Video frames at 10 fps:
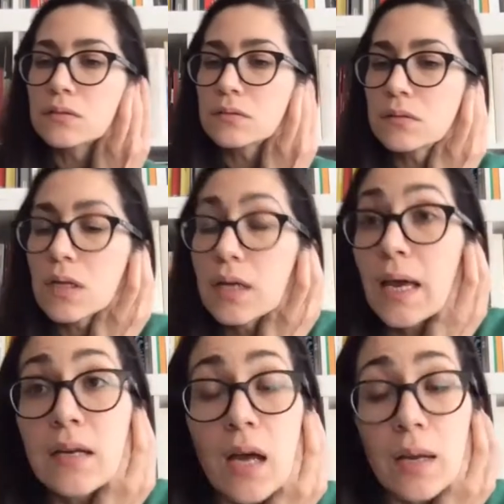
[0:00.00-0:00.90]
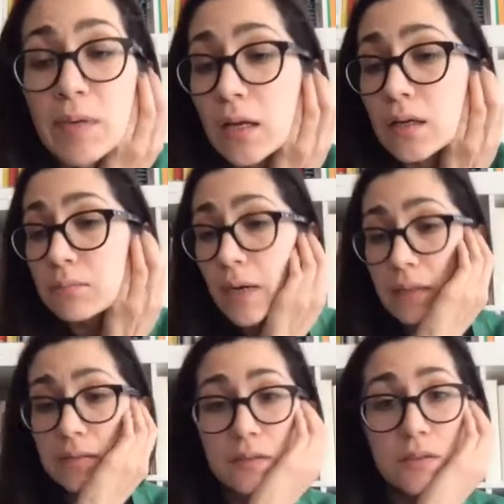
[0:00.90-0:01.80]
So again, I mean, I come
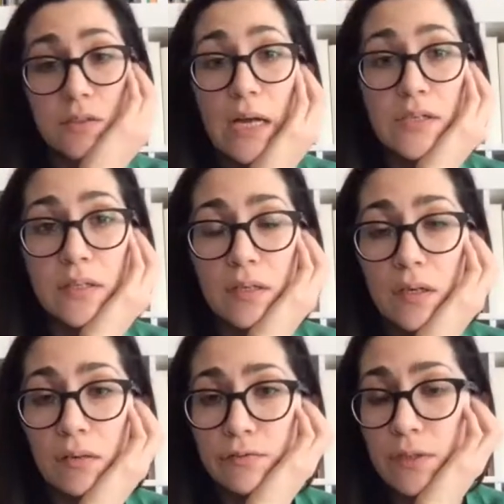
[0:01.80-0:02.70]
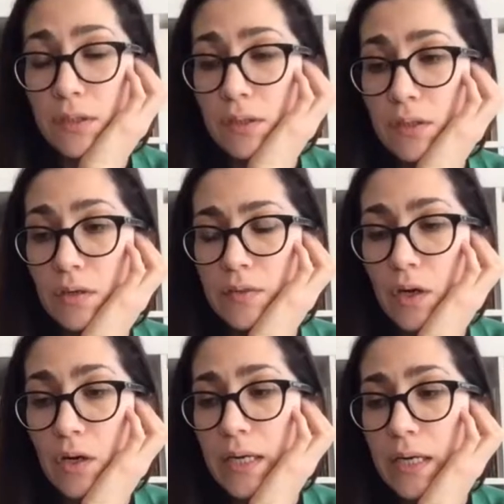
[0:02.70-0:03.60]
back to the tragedy of the of the
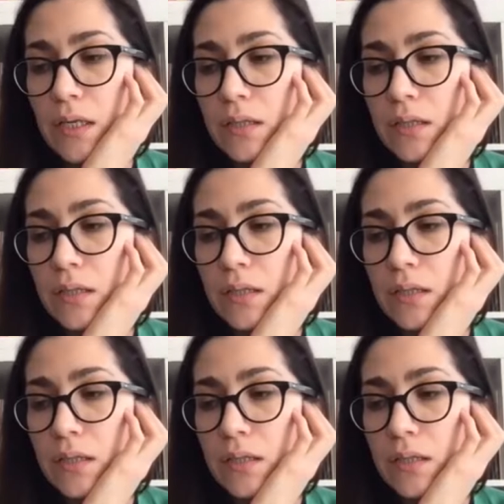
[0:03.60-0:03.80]
hurricane,